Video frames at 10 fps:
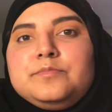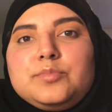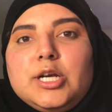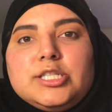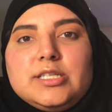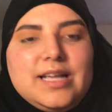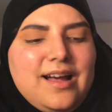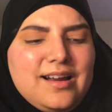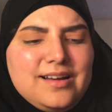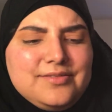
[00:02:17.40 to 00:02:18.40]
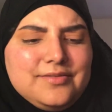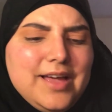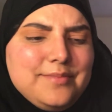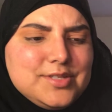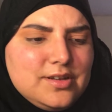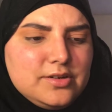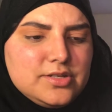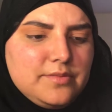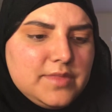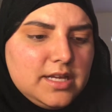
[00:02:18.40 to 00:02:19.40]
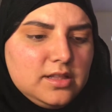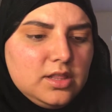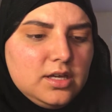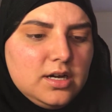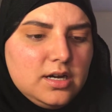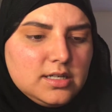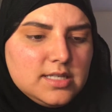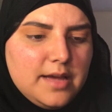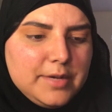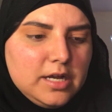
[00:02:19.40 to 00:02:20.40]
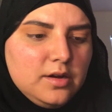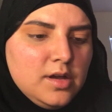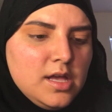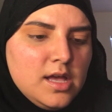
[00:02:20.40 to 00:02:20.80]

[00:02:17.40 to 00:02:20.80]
brushes I got off of Amazon or something a long time ago.